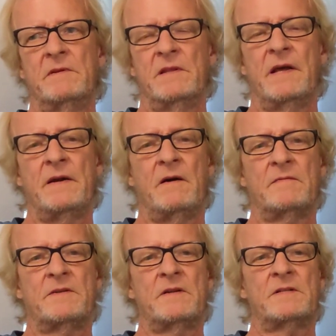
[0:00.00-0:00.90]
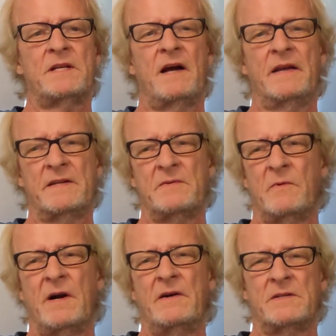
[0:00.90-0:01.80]
laid off to the side because the
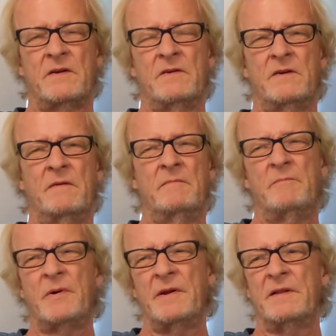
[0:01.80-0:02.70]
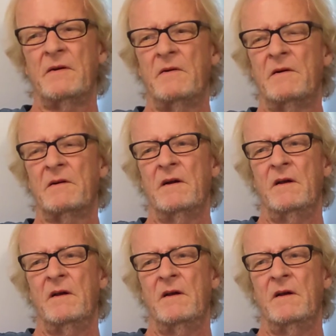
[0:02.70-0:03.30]
wires on it are pretty long.